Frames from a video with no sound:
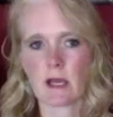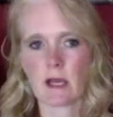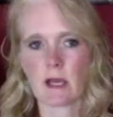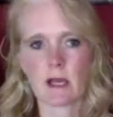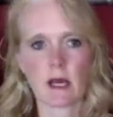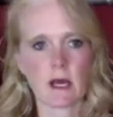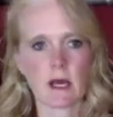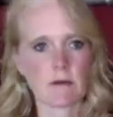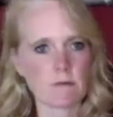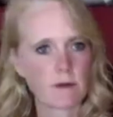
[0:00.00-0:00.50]
of
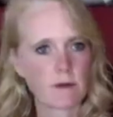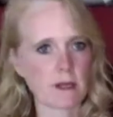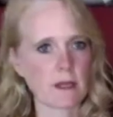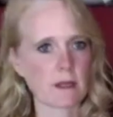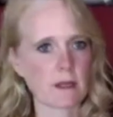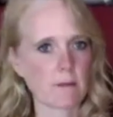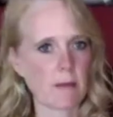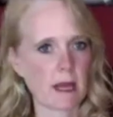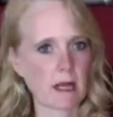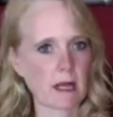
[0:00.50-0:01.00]
hovering in
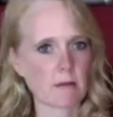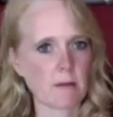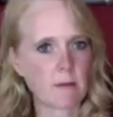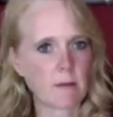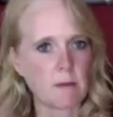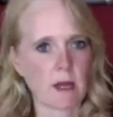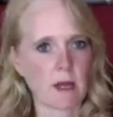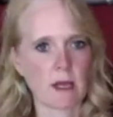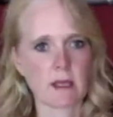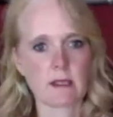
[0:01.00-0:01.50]
the back of my
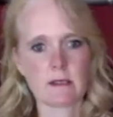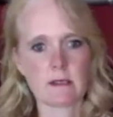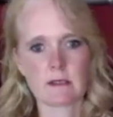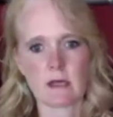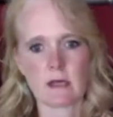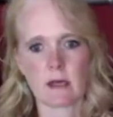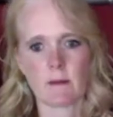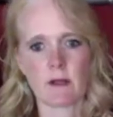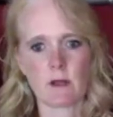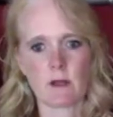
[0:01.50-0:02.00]
mind.
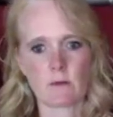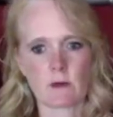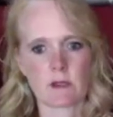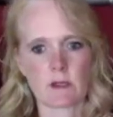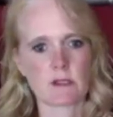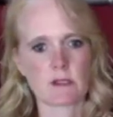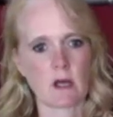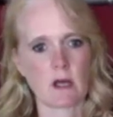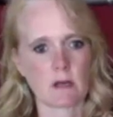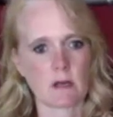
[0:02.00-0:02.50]
I know we're going
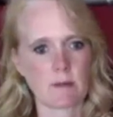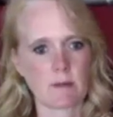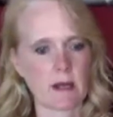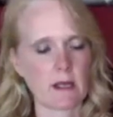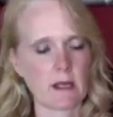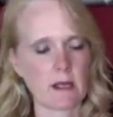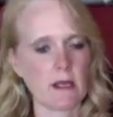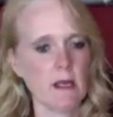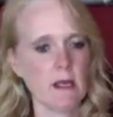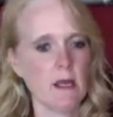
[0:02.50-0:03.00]
to talk about
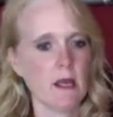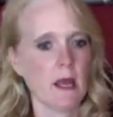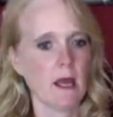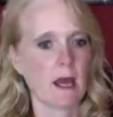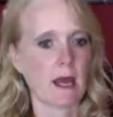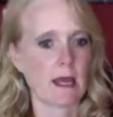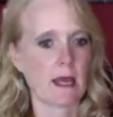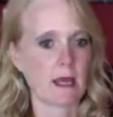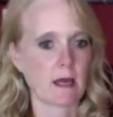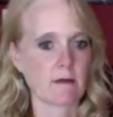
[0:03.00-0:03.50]
it.
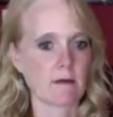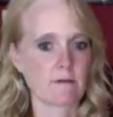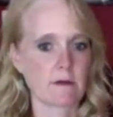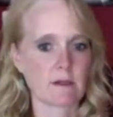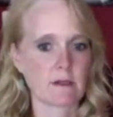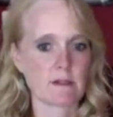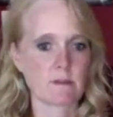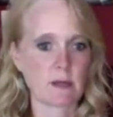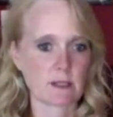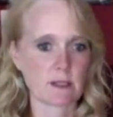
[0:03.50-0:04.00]
I have
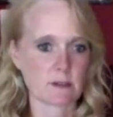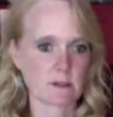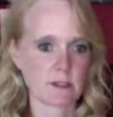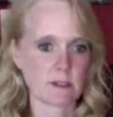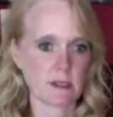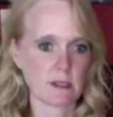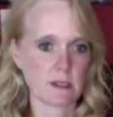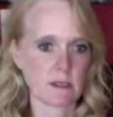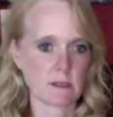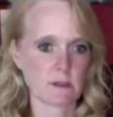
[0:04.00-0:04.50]
a
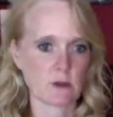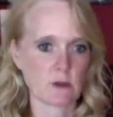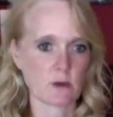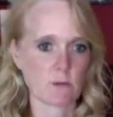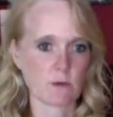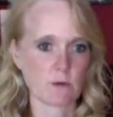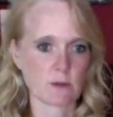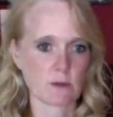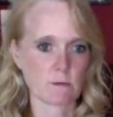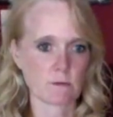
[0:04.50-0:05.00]
specialty in total
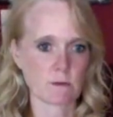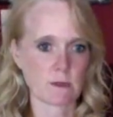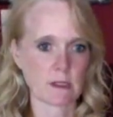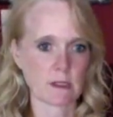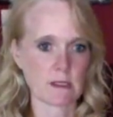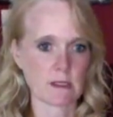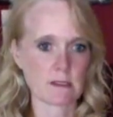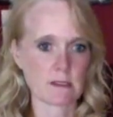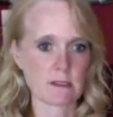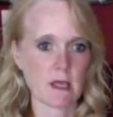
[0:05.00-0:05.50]
motion
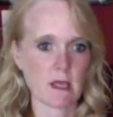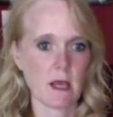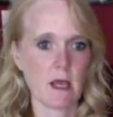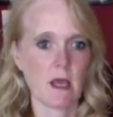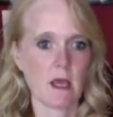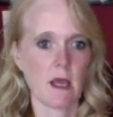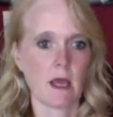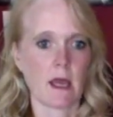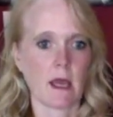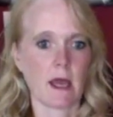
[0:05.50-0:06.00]
release
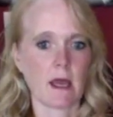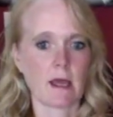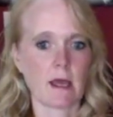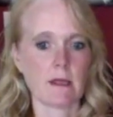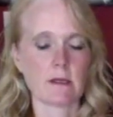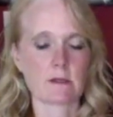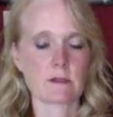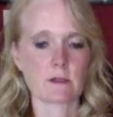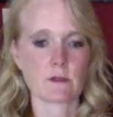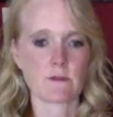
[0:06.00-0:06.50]
and
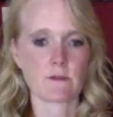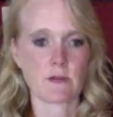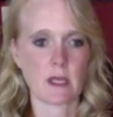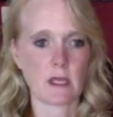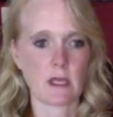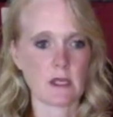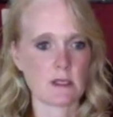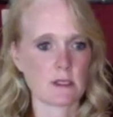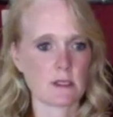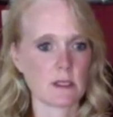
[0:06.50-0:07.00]
a
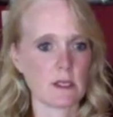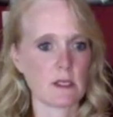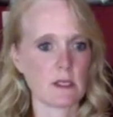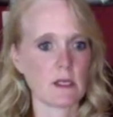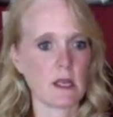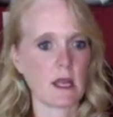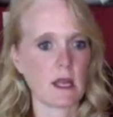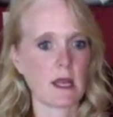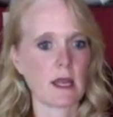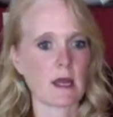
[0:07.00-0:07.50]

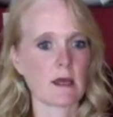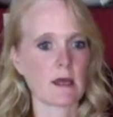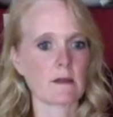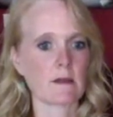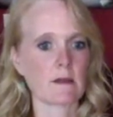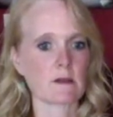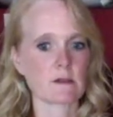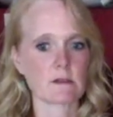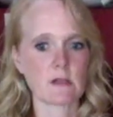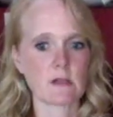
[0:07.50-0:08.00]
certification, and
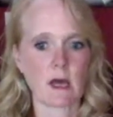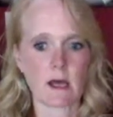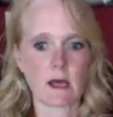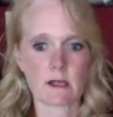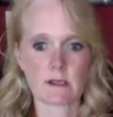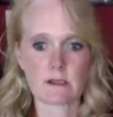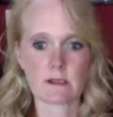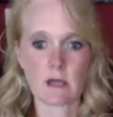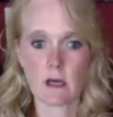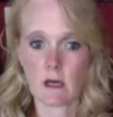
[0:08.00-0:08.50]
there's not
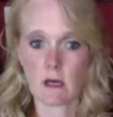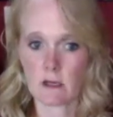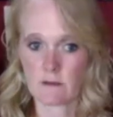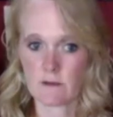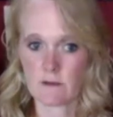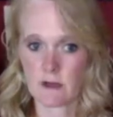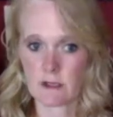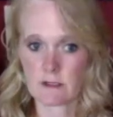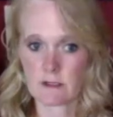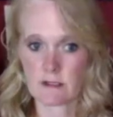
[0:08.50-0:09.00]
a ton of
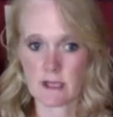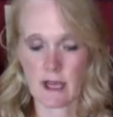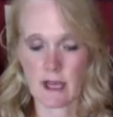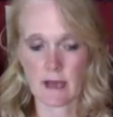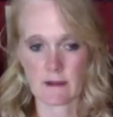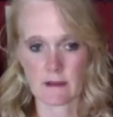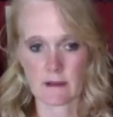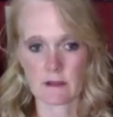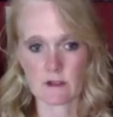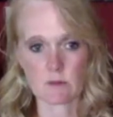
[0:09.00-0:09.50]
us
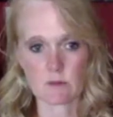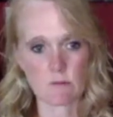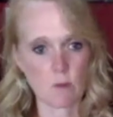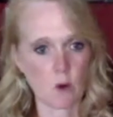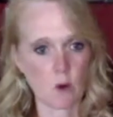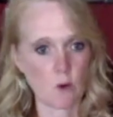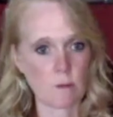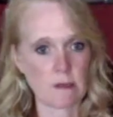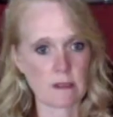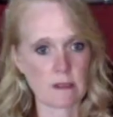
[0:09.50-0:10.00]
at this
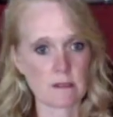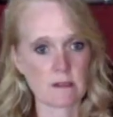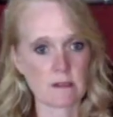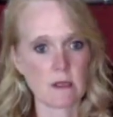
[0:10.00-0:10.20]
moment